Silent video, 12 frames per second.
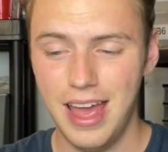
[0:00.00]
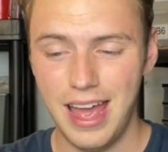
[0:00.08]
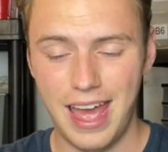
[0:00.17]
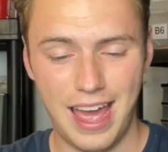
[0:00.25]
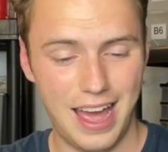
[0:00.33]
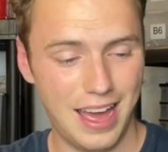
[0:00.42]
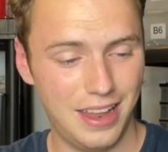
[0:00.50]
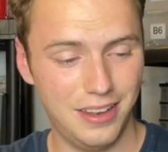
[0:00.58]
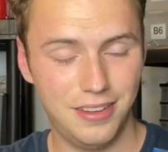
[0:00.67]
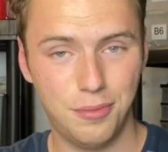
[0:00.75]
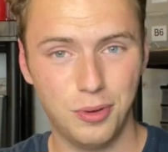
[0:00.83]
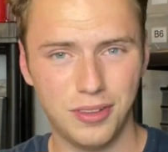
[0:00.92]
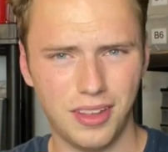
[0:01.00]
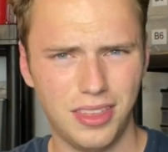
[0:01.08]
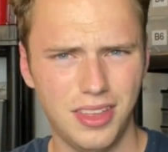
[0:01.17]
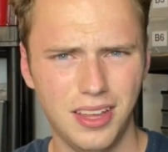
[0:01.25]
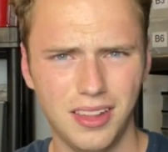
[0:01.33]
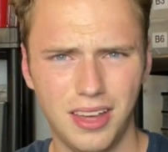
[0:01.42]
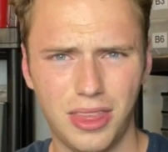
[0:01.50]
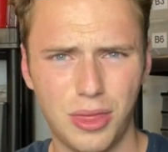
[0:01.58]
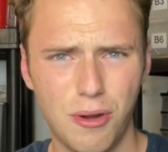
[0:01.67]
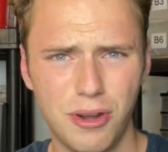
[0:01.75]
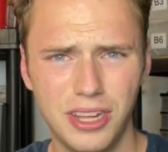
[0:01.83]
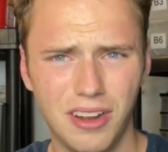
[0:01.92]
and was, I think, like
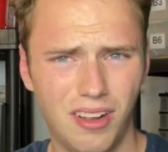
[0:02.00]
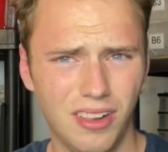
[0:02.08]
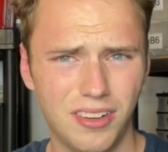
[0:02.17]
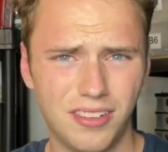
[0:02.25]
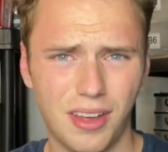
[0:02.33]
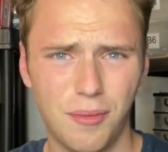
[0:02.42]
$30, I